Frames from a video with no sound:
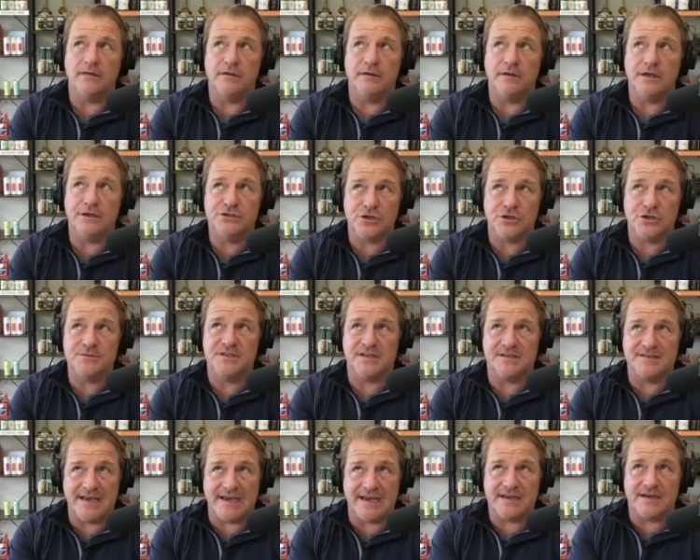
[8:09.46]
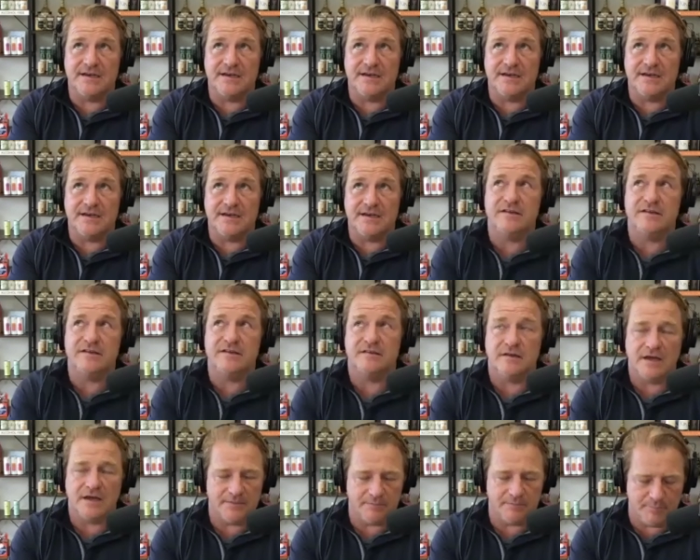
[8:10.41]
in terms of the techniques
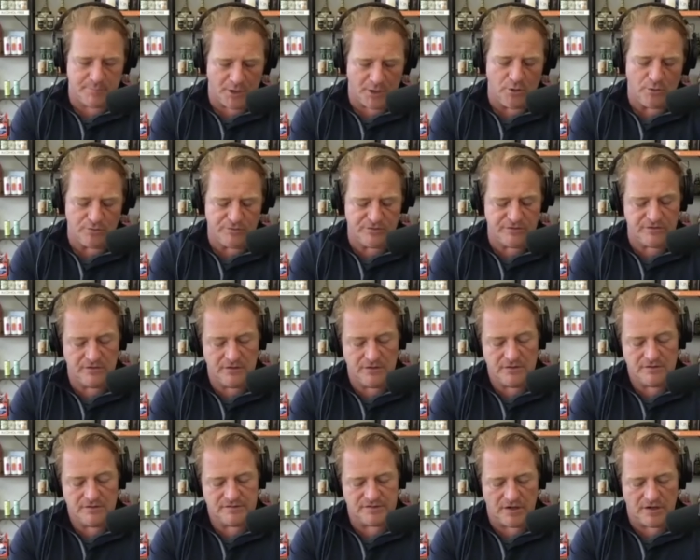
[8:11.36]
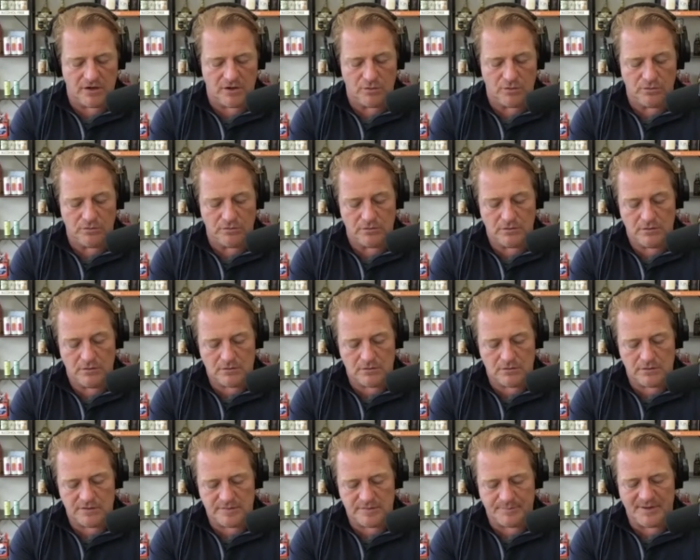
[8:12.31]
uh, both so
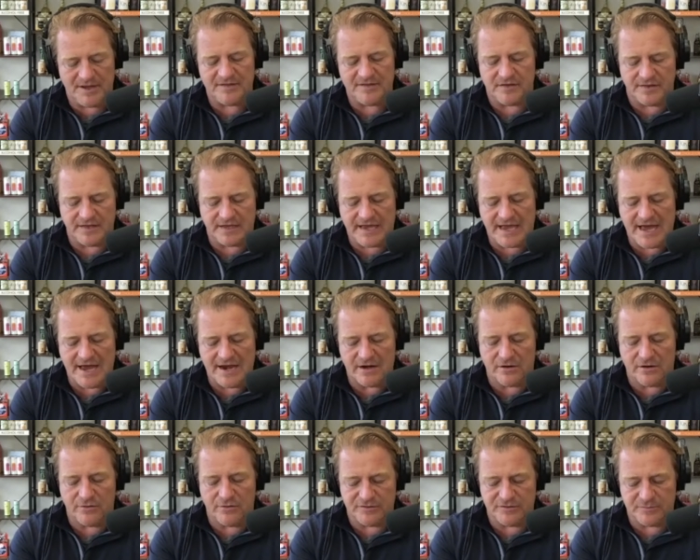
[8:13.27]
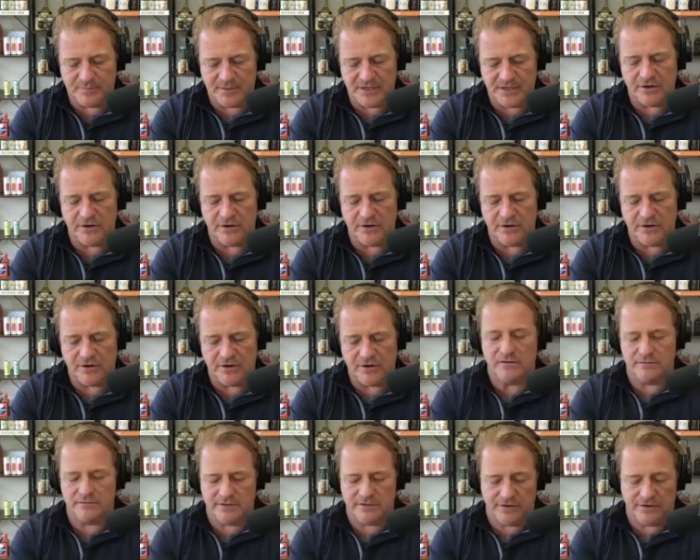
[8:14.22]
it depends on the categories beer
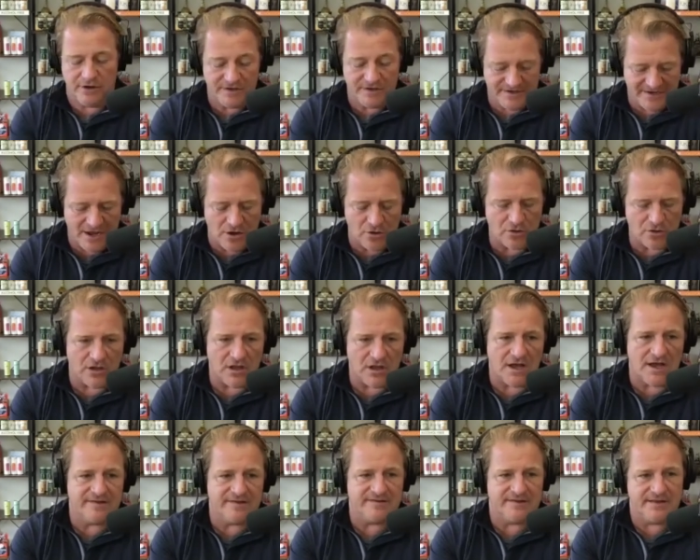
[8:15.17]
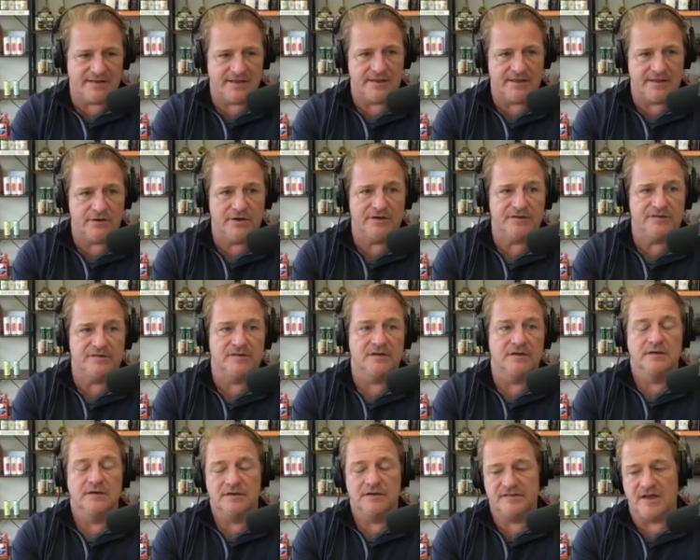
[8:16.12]
there are de-alkalized and then there is
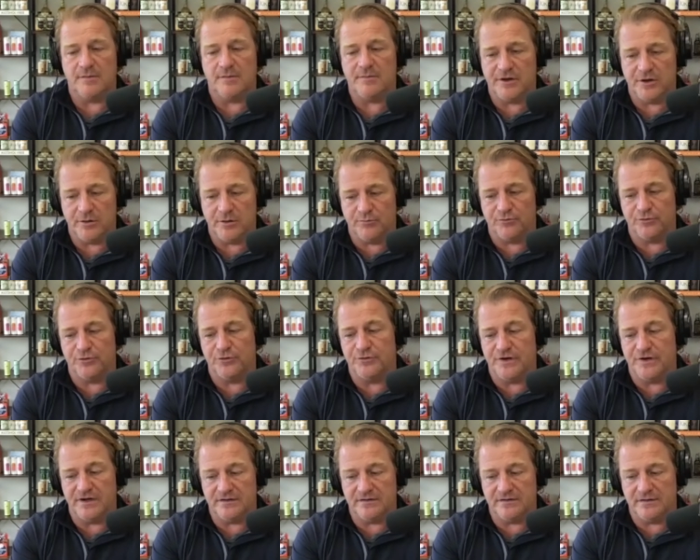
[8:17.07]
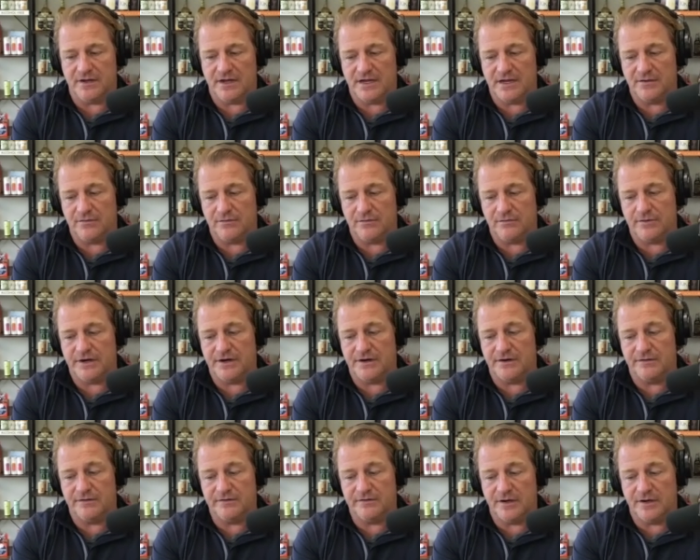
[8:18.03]
some that are brewed uh,
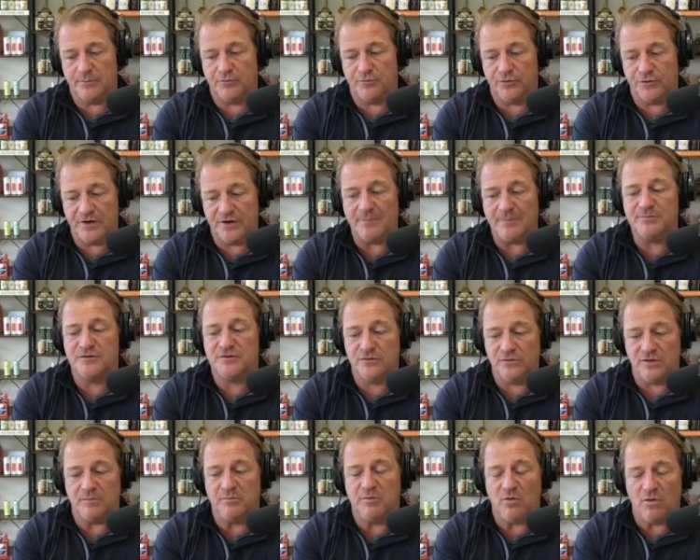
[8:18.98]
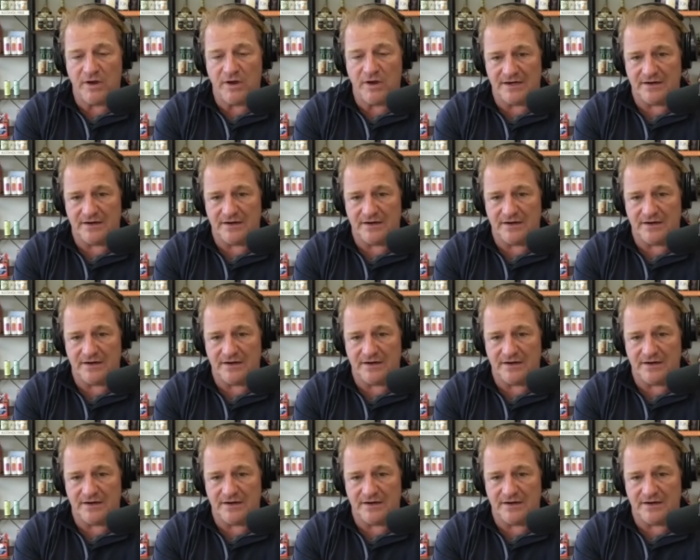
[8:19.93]
where they're brewed up to the point